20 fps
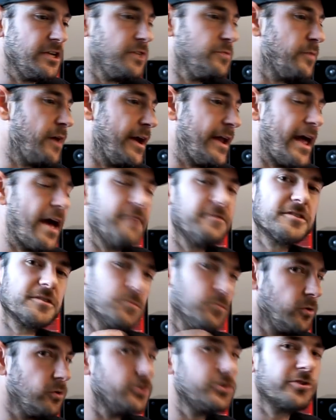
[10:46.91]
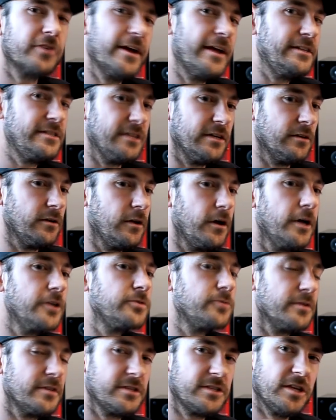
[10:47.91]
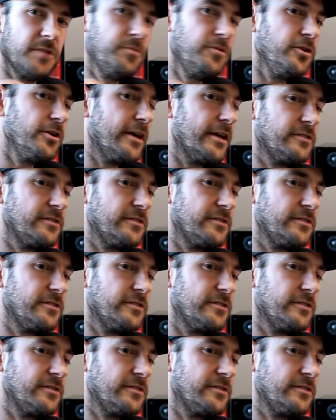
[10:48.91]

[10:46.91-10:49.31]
you might have small transient loads where the CPU